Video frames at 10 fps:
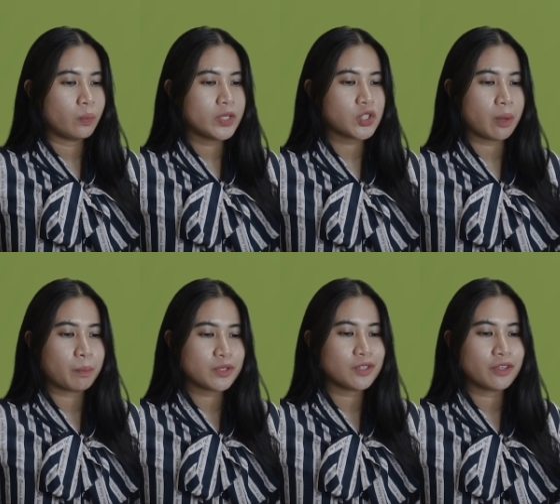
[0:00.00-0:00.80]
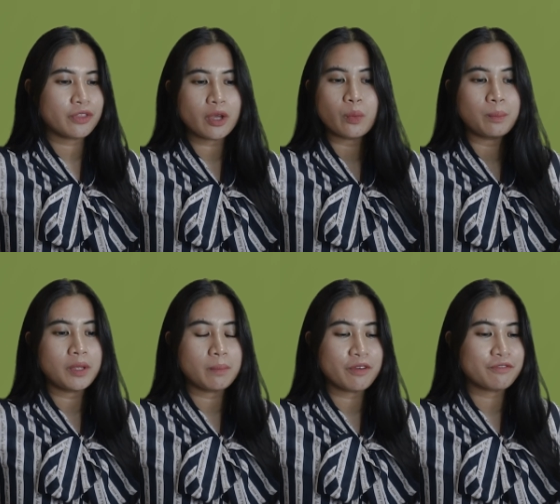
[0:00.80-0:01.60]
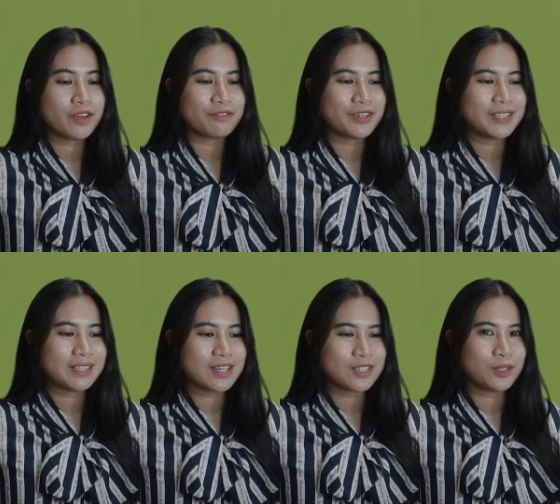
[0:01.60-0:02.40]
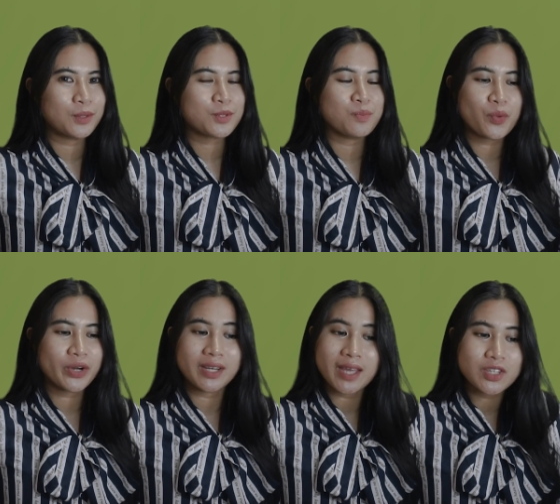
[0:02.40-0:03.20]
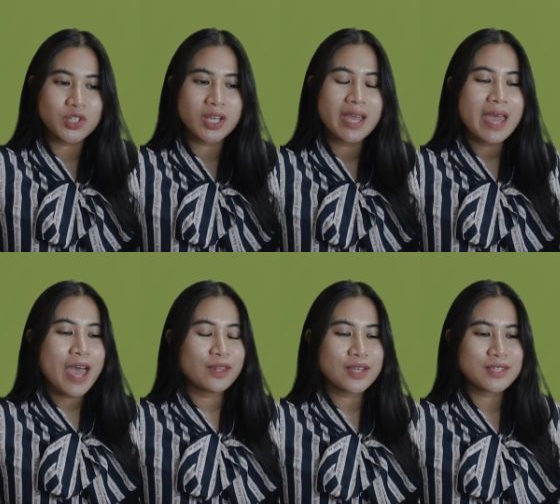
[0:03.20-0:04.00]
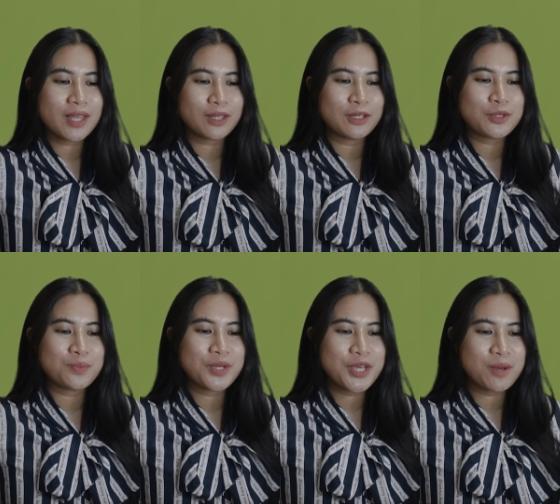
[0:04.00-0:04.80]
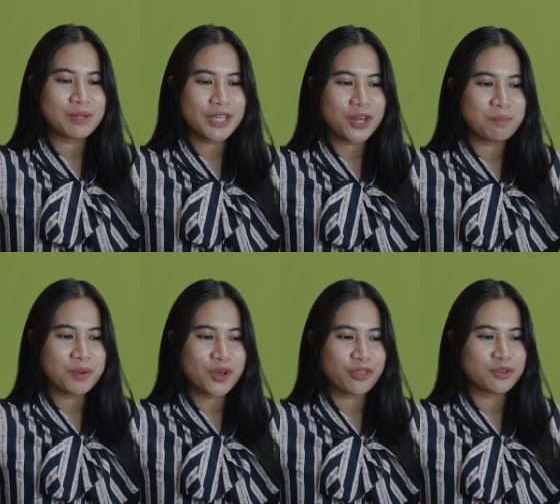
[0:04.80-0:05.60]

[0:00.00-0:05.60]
which I personally think would be my favorite because it looks more engaging and less likely to be imitated by other